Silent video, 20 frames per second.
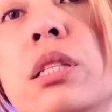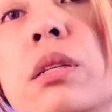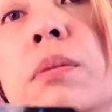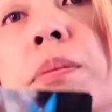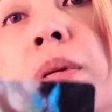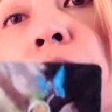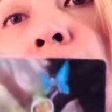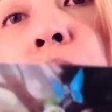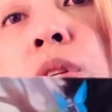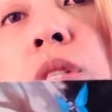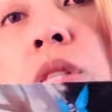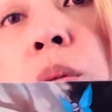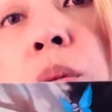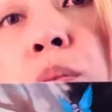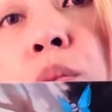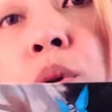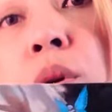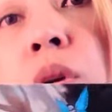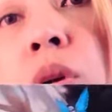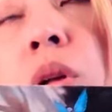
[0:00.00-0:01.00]
to be
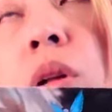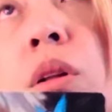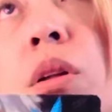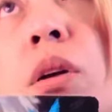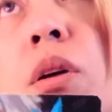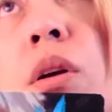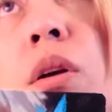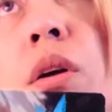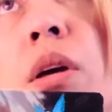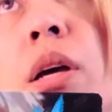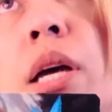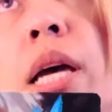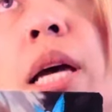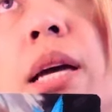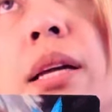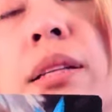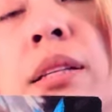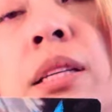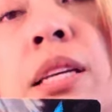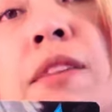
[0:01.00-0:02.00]
reciprocal
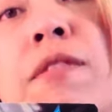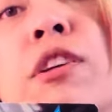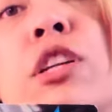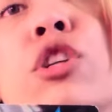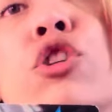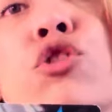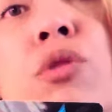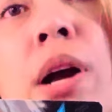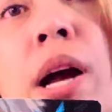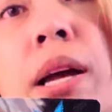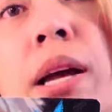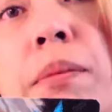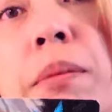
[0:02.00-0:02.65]
and give it a try.